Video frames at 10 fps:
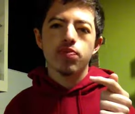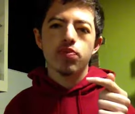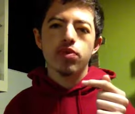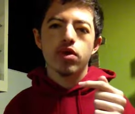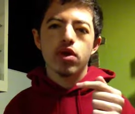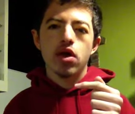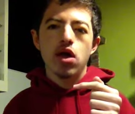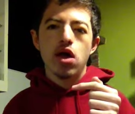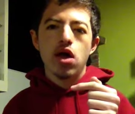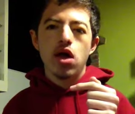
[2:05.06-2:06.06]

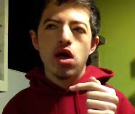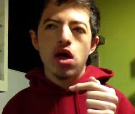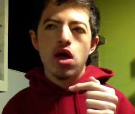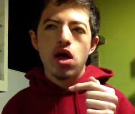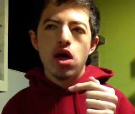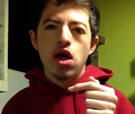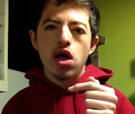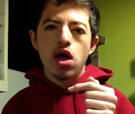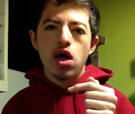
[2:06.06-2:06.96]
Nobody speaks.